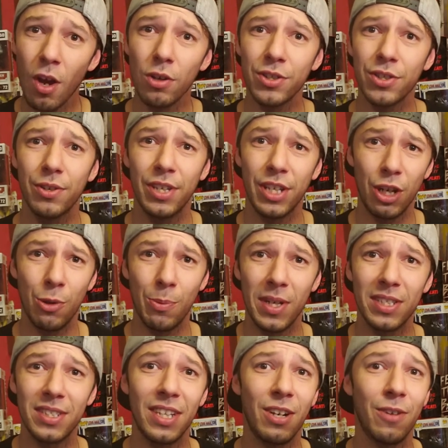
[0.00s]
also the
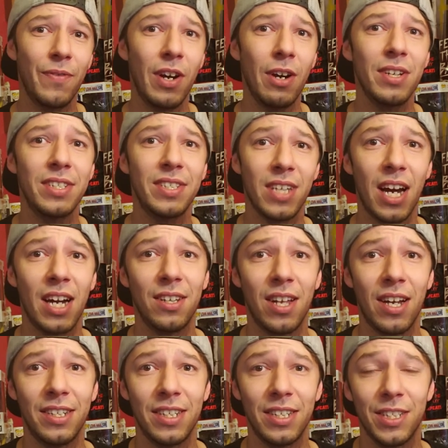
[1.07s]
humans they're very
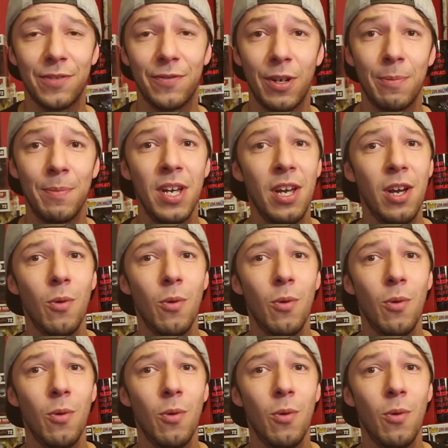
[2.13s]
sidelined in this film